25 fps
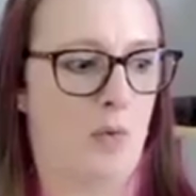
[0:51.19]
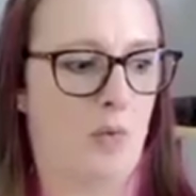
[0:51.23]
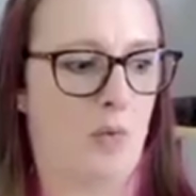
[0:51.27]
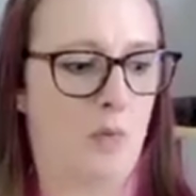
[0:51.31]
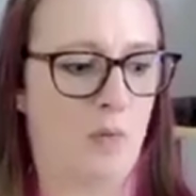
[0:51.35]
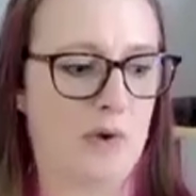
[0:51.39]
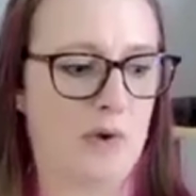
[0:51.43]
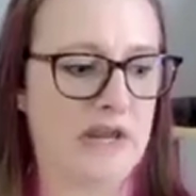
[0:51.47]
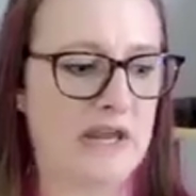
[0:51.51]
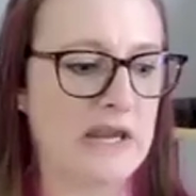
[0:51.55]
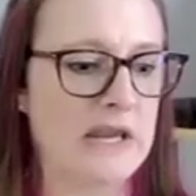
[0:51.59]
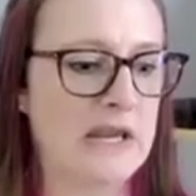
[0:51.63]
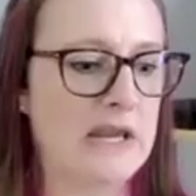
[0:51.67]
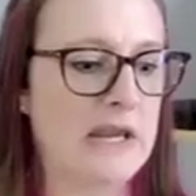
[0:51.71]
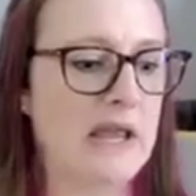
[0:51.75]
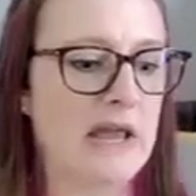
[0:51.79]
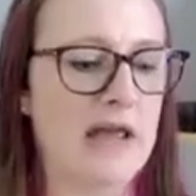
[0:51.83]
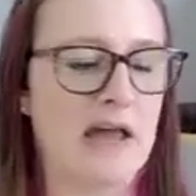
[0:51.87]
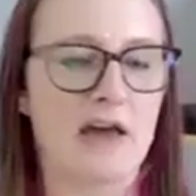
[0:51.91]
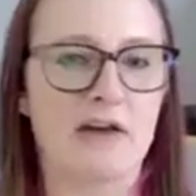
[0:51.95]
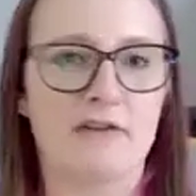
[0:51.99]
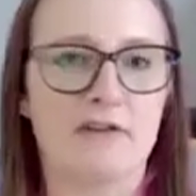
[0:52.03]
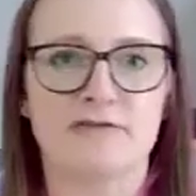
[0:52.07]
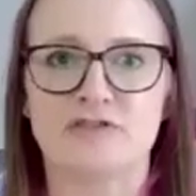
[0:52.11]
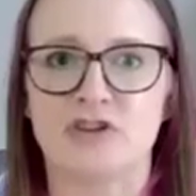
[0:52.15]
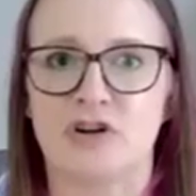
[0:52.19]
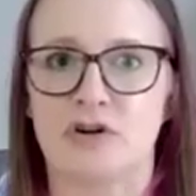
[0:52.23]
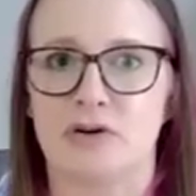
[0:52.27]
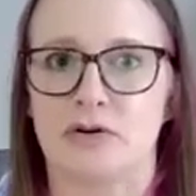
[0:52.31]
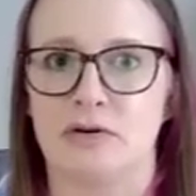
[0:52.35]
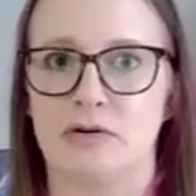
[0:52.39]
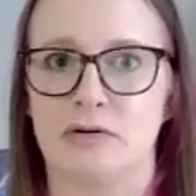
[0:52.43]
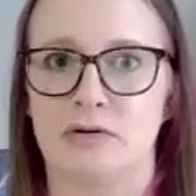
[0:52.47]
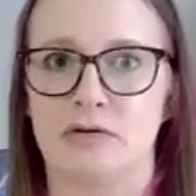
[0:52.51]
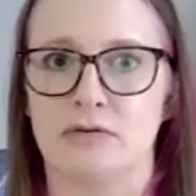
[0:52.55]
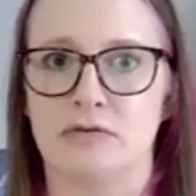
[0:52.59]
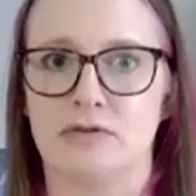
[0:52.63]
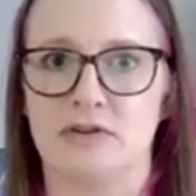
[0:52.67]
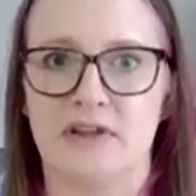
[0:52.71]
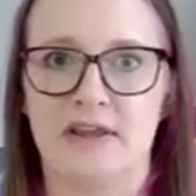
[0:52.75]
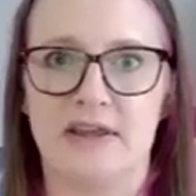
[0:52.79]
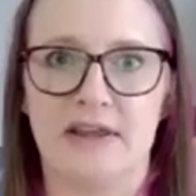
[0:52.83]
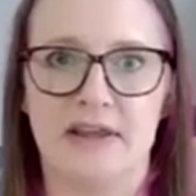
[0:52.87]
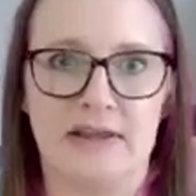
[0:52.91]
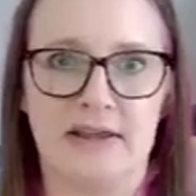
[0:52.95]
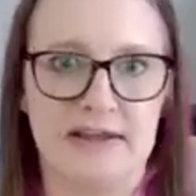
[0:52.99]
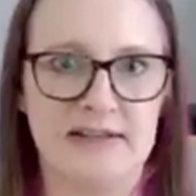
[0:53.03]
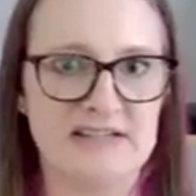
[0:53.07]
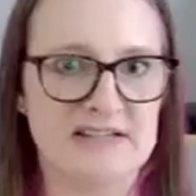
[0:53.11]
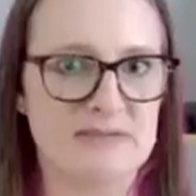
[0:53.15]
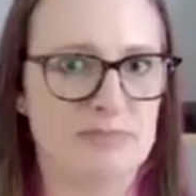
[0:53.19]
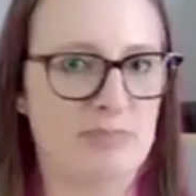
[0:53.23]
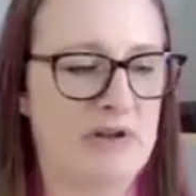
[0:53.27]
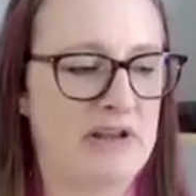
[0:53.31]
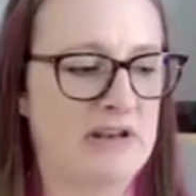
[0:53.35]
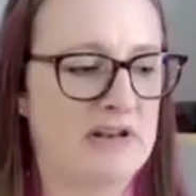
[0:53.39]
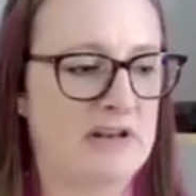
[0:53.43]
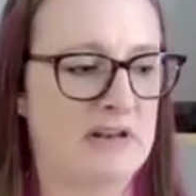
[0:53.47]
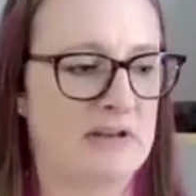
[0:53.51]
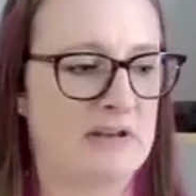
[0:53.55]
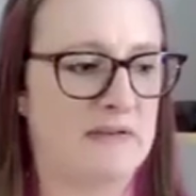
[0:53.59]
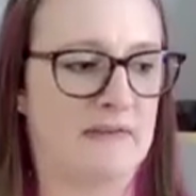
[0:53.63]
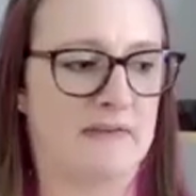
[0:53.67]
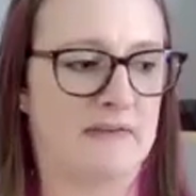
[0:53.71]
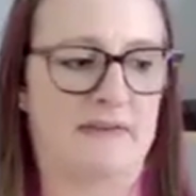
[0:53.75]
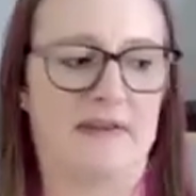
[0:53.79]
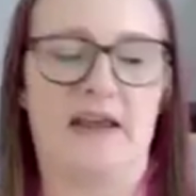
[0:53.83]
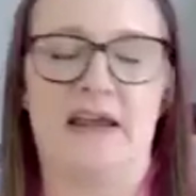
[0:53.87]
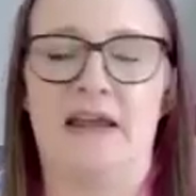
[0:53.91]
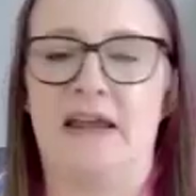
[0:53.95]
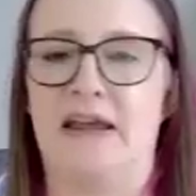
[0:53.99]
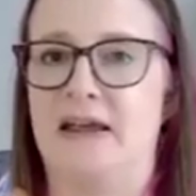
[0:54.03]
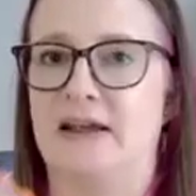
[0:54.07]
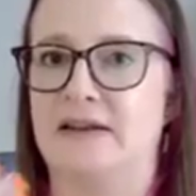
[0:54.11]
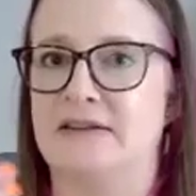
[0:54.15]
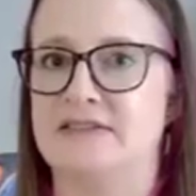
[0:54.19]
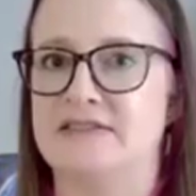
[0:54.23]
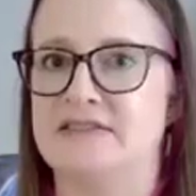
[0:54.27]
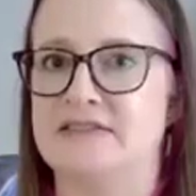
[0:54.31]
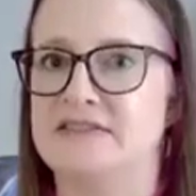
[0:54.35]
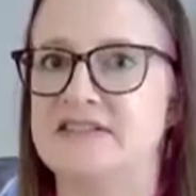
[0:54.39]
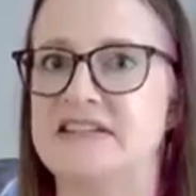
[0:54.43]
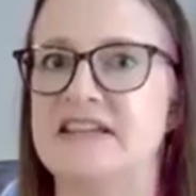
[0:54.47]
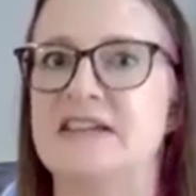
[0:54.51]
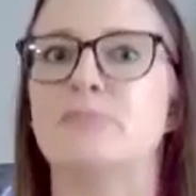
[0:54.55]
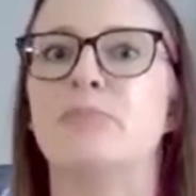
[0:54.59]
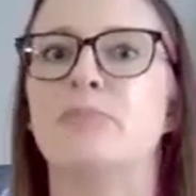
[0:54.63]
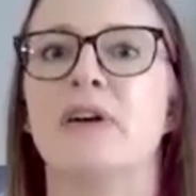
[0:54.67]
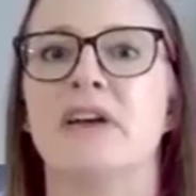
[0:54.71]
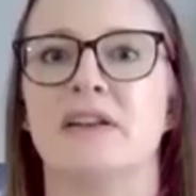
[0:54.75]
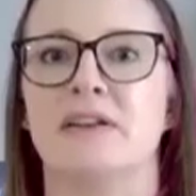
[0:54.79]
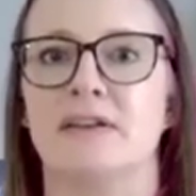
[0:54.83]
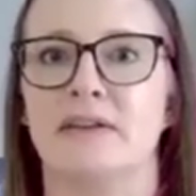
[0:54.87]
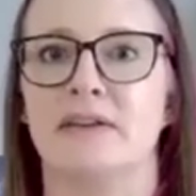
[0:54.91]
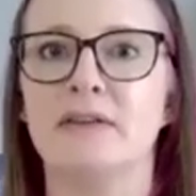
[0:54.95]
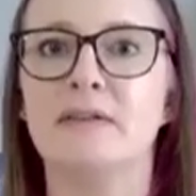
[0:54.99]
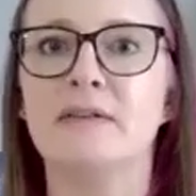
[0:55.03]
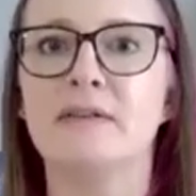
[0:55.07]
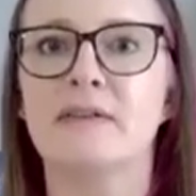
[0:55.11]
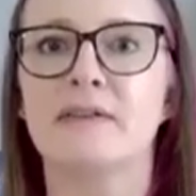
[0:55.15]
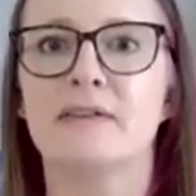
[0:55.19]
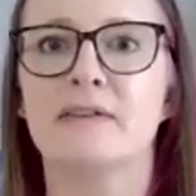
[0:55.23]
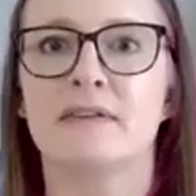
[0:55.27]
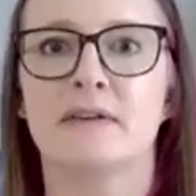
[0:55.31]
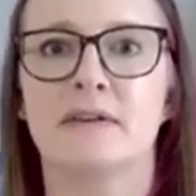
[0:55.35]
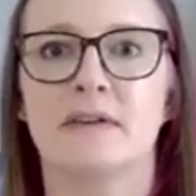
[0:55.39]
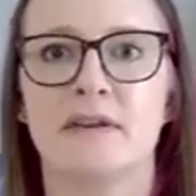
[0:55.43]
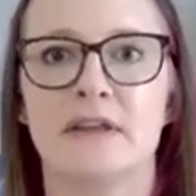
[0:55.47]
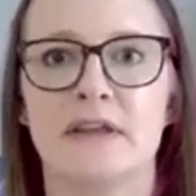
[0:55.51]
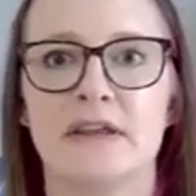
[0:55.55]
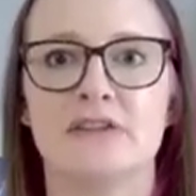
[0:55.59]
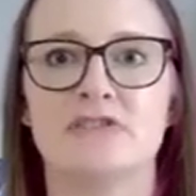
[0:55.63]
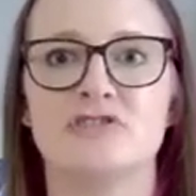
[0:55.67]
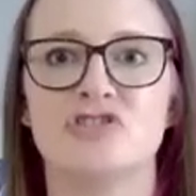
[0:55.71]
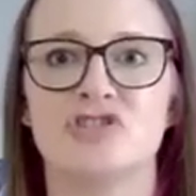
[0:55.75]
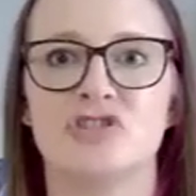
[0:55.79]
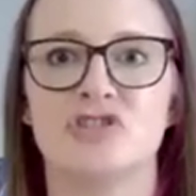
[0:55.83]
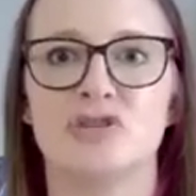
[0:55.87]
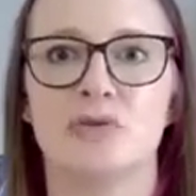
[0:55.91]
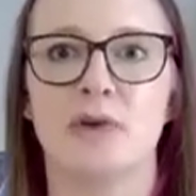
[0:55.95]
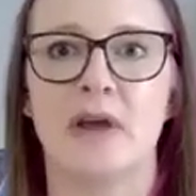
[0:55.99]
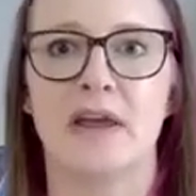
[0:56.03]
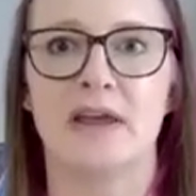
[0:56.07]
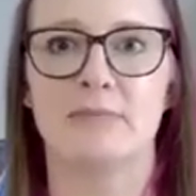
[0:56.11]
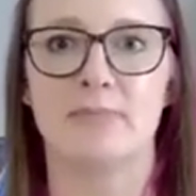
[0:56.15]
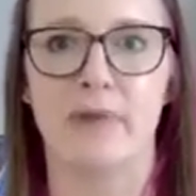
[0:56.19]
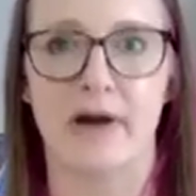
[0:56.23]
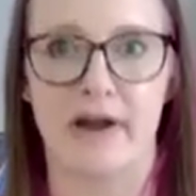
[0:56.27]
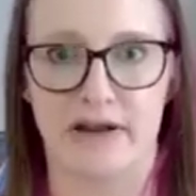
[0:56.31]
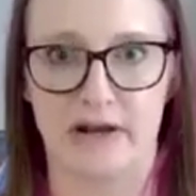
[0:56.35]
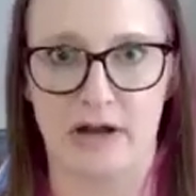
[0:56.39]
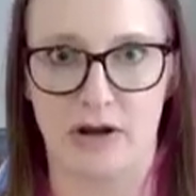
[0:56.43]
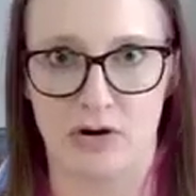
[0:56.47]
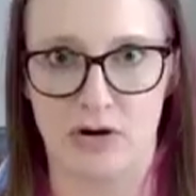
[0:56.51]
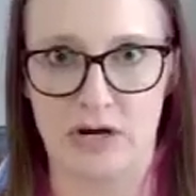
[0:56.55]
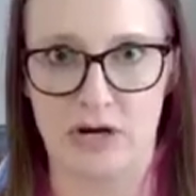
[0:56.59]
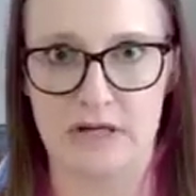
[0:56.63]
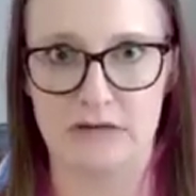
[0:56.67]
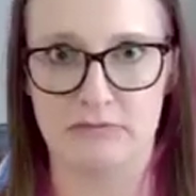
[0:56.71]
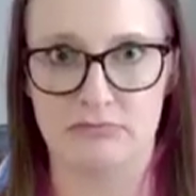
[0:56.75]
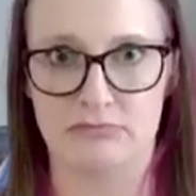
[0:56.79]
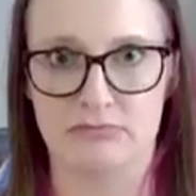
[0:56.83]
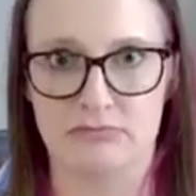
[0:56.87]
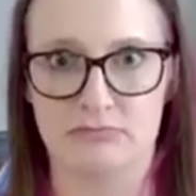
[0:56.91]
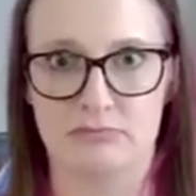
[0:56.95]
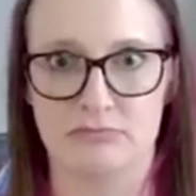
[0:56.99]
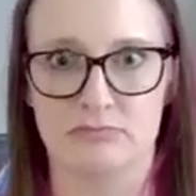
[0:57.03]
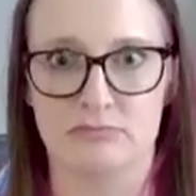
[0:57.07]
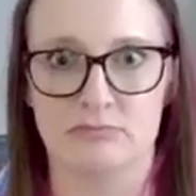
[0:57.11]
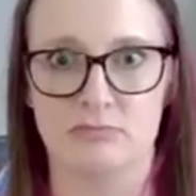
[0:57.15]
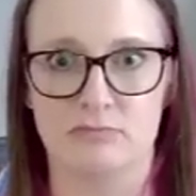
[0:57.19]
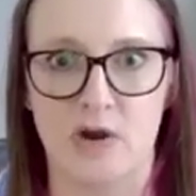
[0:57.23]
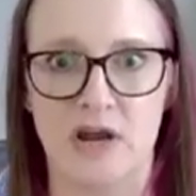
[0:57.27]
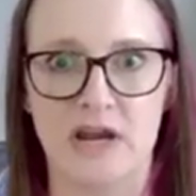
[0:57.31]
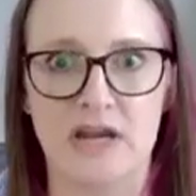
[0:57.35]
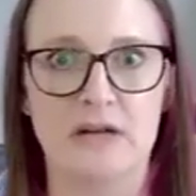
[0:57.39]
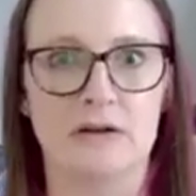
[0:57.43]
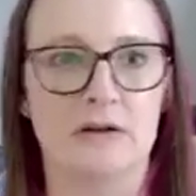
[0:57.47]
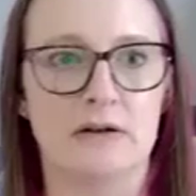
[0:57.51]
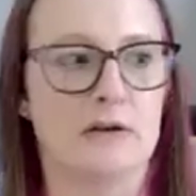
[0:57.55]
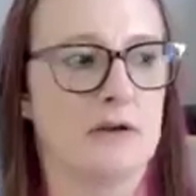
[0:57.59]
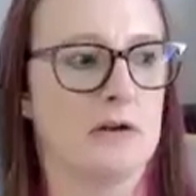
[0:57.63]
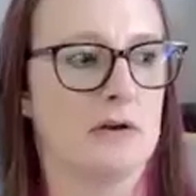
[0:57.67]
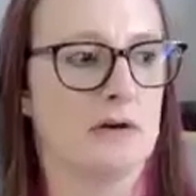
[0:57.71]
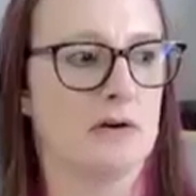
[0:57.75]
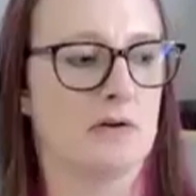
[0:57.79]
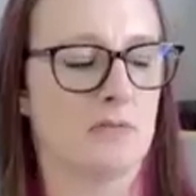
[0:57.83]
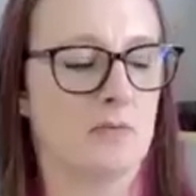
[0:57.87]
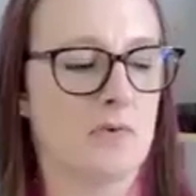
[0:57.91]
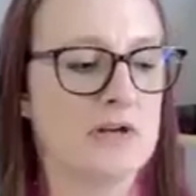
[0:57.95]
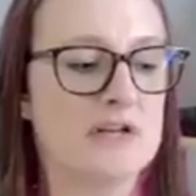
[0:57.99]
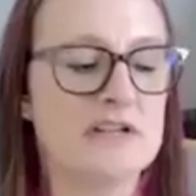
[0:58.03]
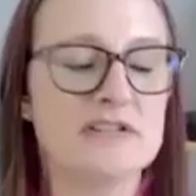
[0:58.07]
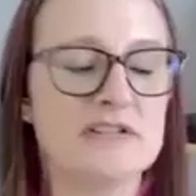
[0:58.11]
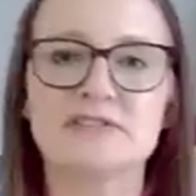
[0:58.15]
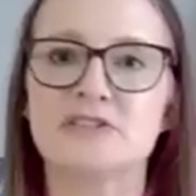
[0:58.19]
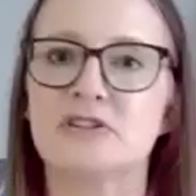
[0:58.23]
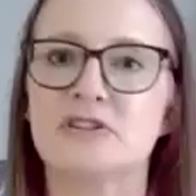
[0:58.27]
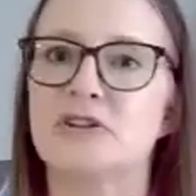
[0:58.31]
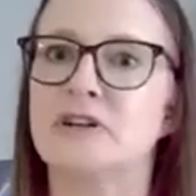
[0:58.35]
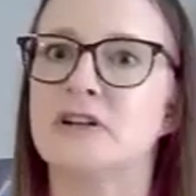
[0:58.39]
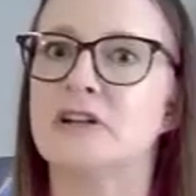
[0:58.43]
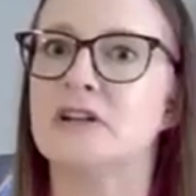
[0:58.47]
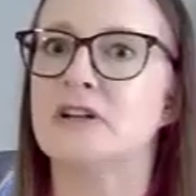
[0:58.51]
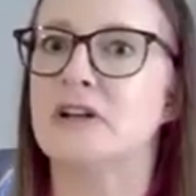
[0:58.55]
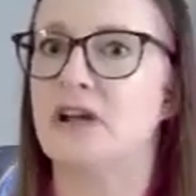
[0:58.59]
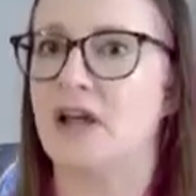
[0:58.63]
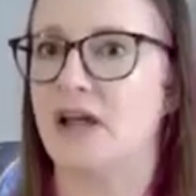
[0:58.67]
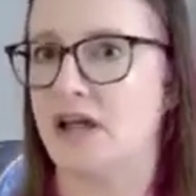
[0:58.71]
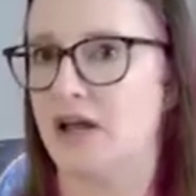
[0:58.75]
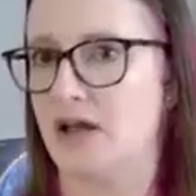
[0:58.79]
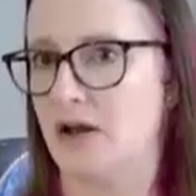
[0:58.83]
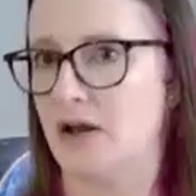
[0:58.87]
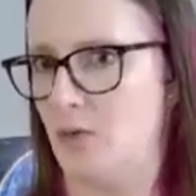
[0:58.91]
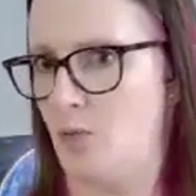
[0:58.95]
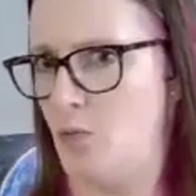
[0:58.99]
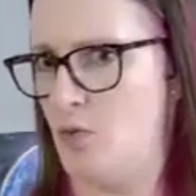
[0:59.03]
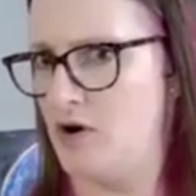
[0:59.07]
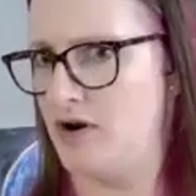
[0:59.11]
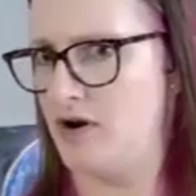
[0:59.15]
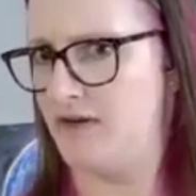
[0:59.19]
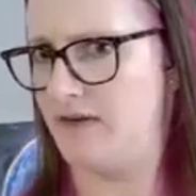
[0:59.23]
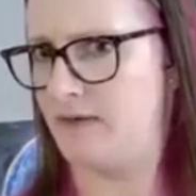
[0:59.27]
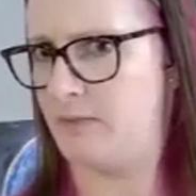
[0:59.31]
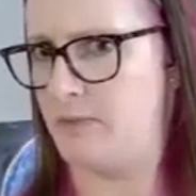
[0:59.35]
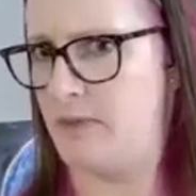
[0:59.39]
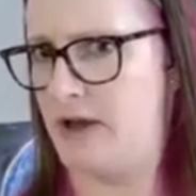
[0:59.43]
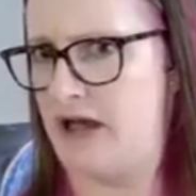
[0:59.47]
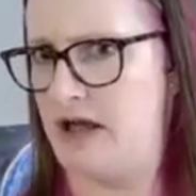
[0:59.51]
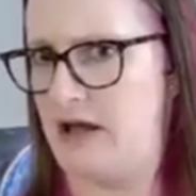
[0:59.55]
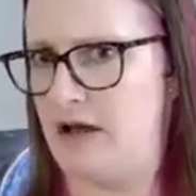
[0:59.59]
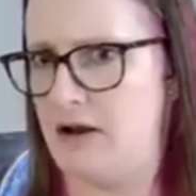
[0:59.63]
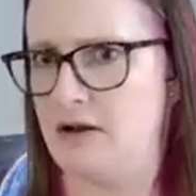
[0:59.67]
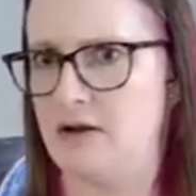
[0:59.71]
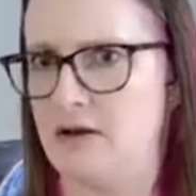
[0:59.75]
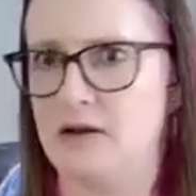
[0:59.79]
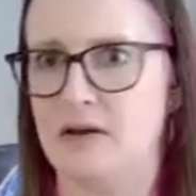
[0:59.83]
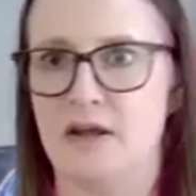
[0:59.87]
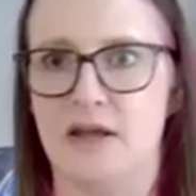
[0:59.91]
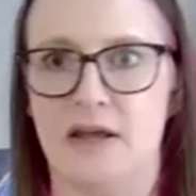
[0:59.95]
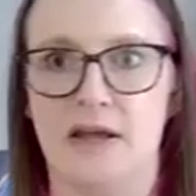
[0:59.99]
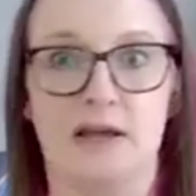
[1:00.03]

We have turned independence and dependence into a binary, right? One is good and one is bad.